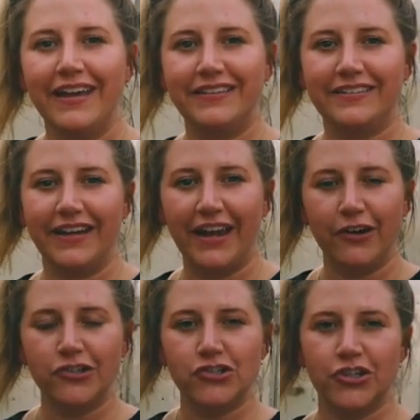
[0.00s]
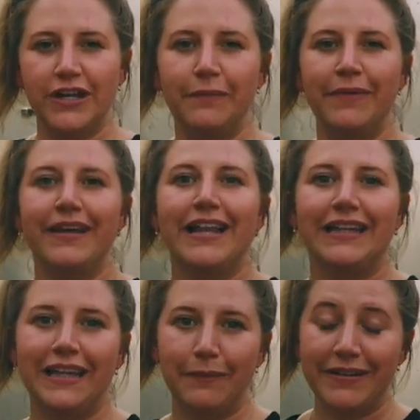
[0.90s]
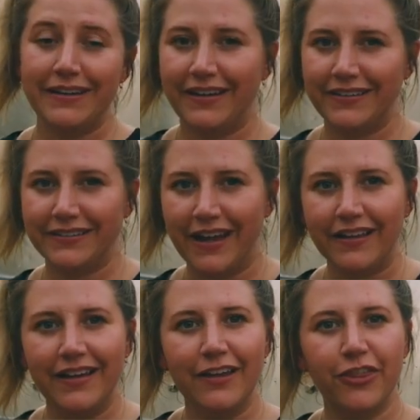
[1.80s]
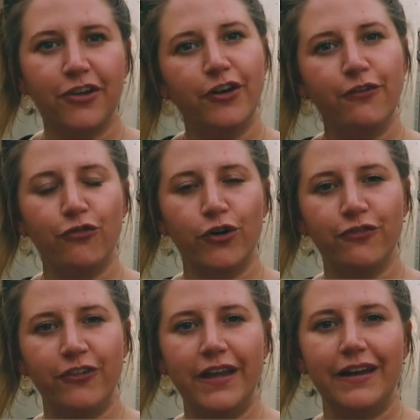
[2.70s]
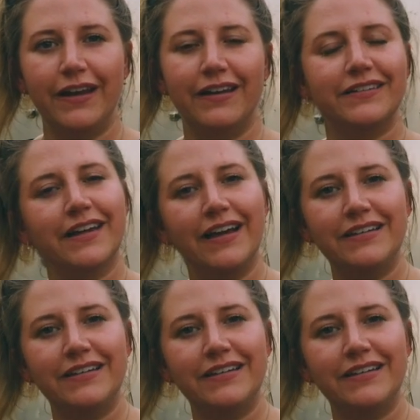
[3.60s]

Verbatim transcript: It's an Airstream Limited Excella, 34 feet, and it's a